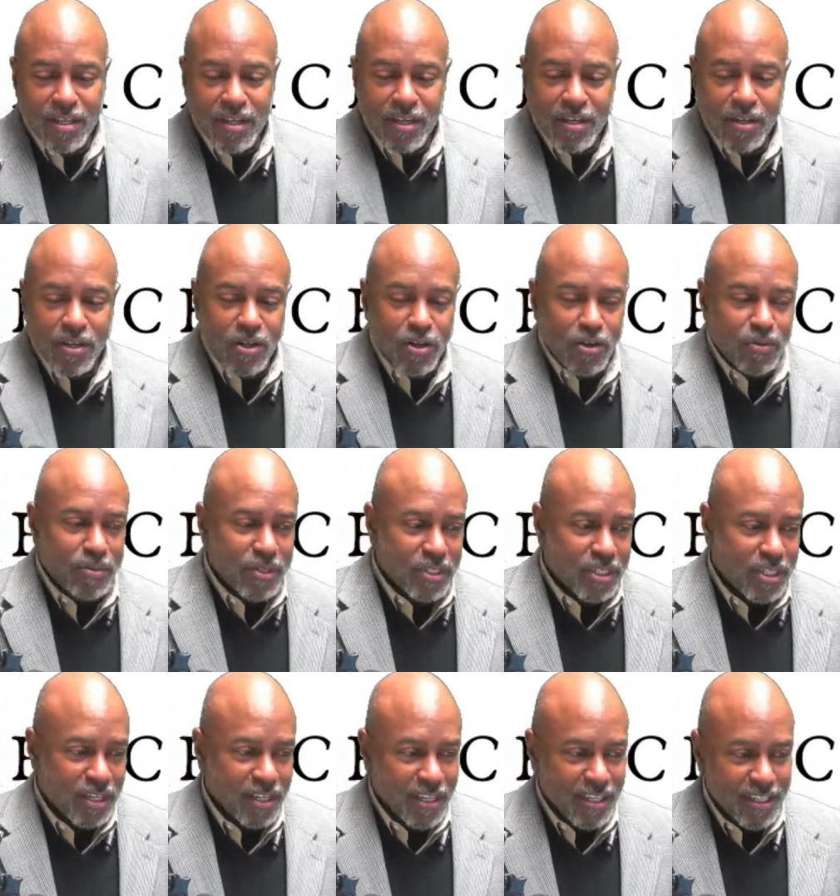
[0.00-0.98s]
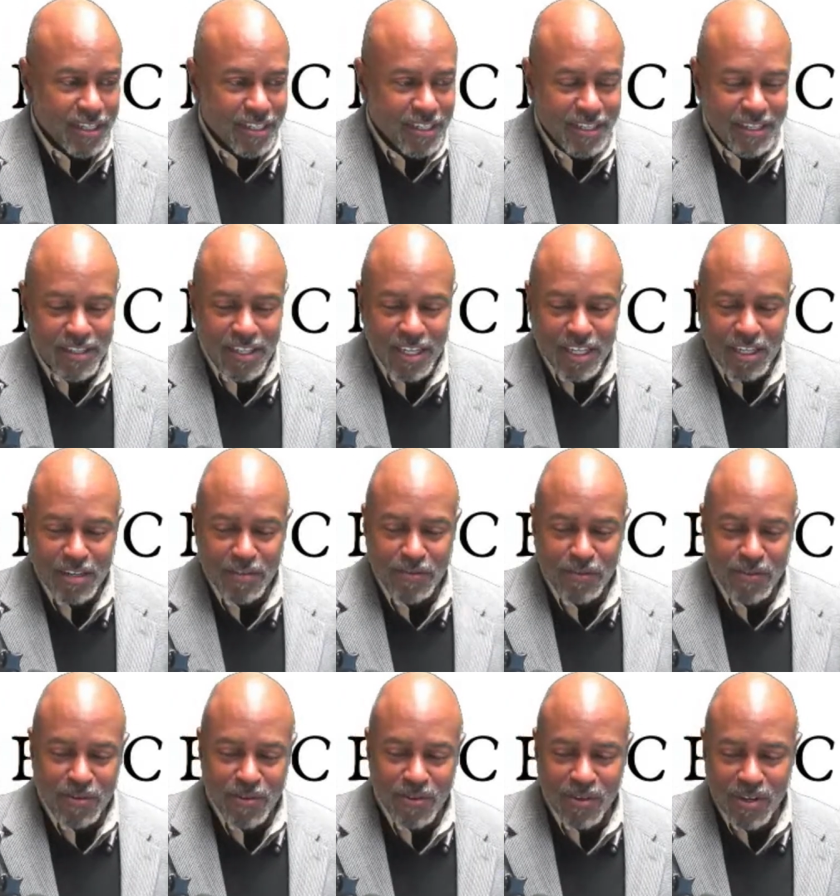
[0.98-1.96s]
Hello, Ms. Hines. Thank you
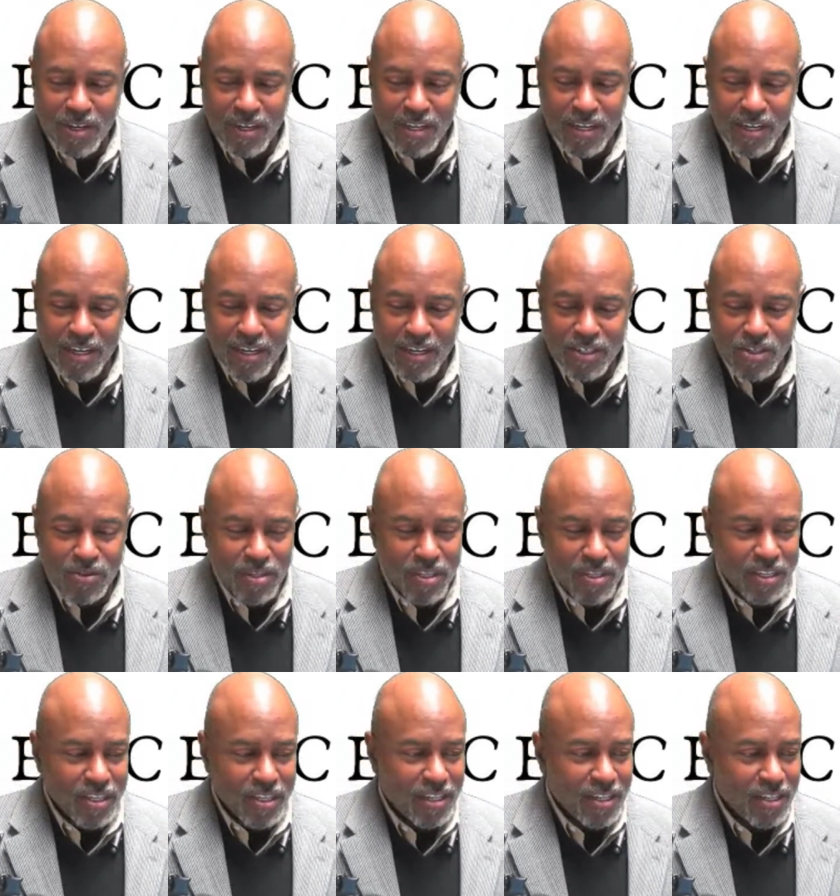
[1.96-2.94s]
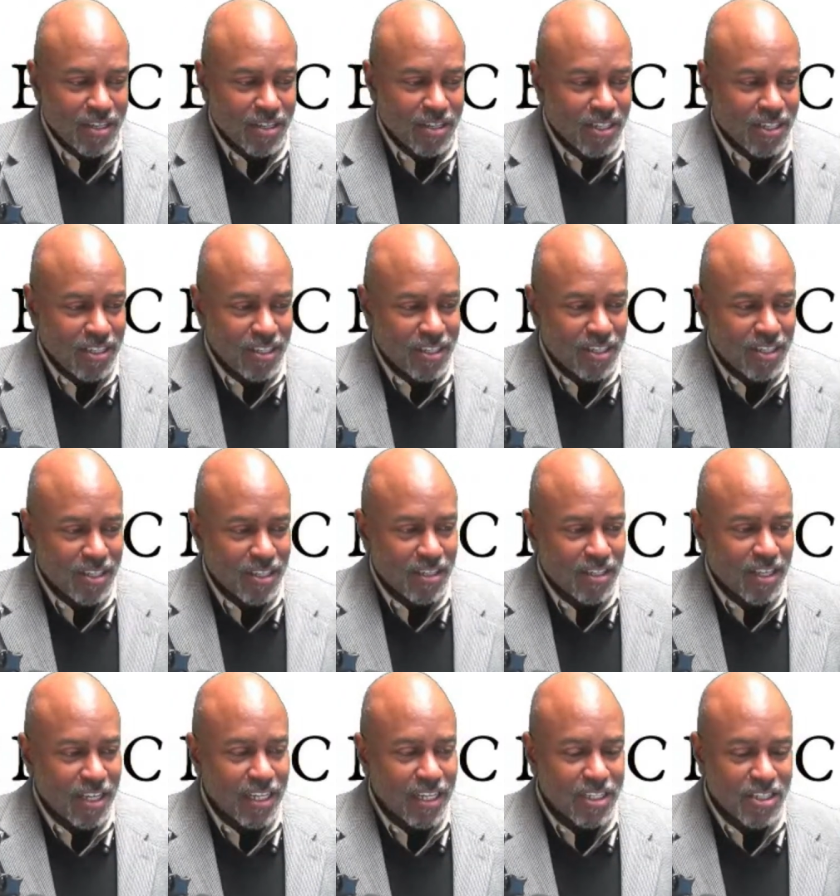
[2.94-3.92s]
for tuning in and listening.
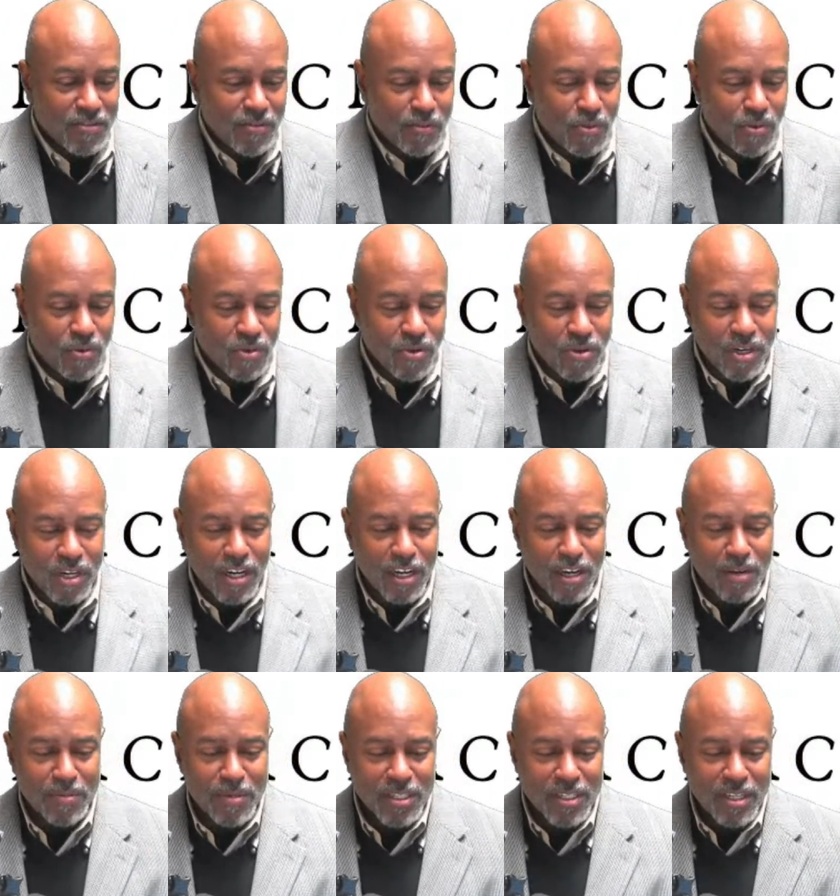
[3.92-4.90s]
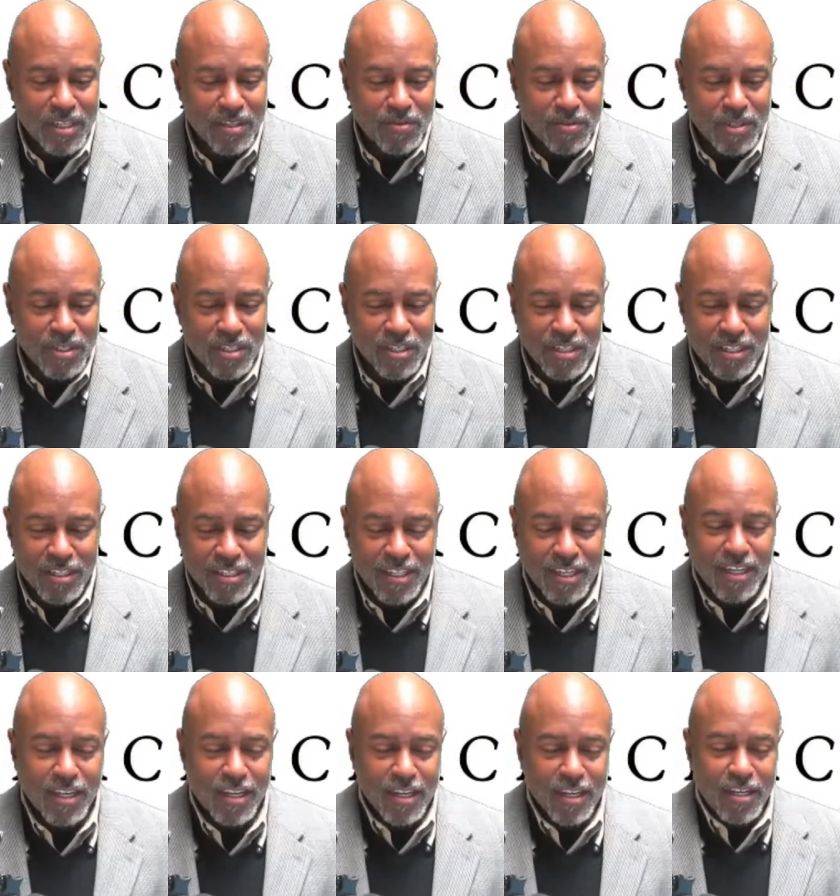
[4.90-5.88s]
Thanks for commenting with us.
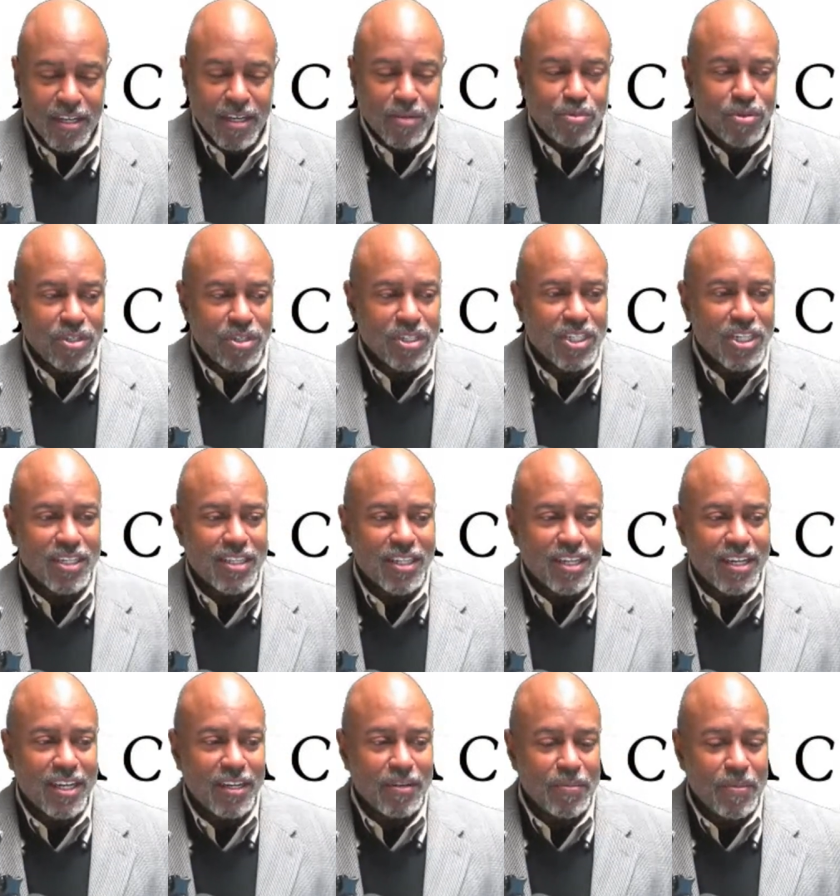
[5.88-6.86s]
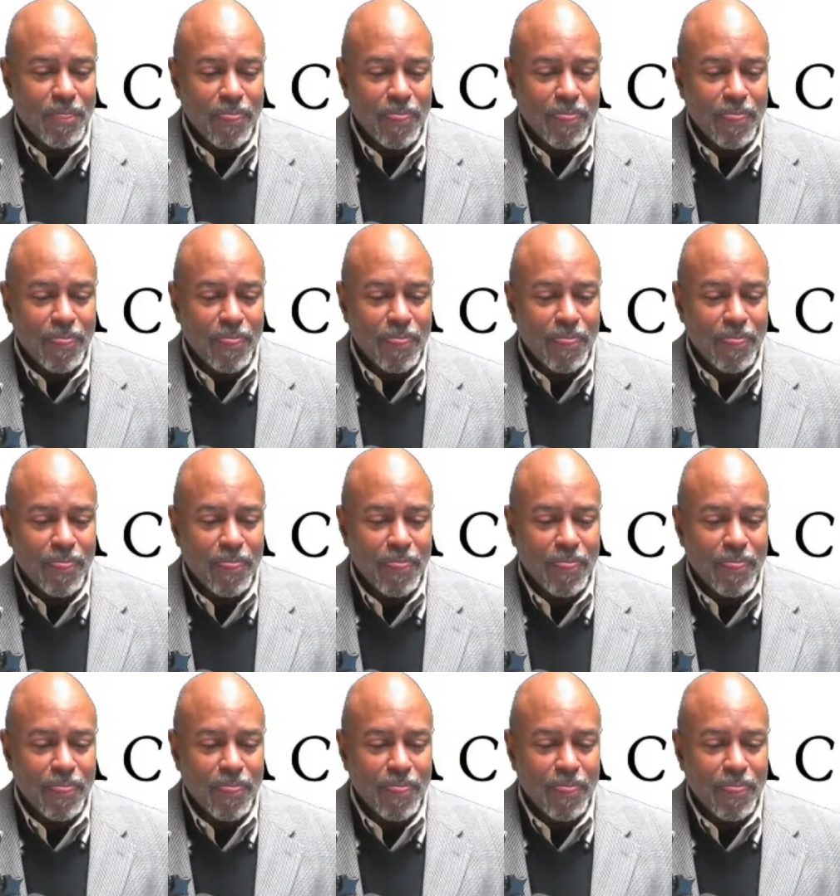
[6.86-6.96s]
Appreciate that.